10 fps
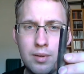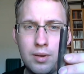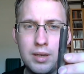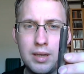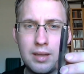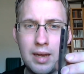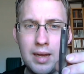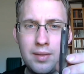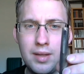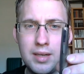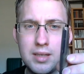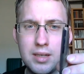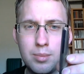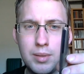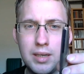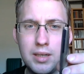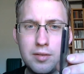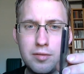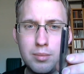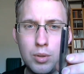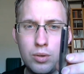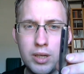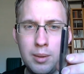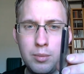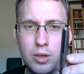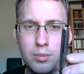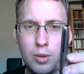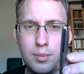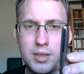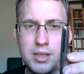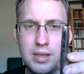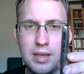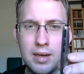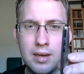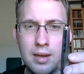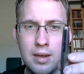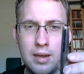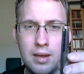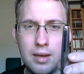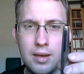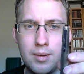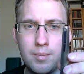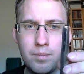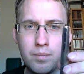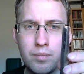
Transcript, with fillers: on the other hand, that's a completely different ball game. You can probably see that. Um,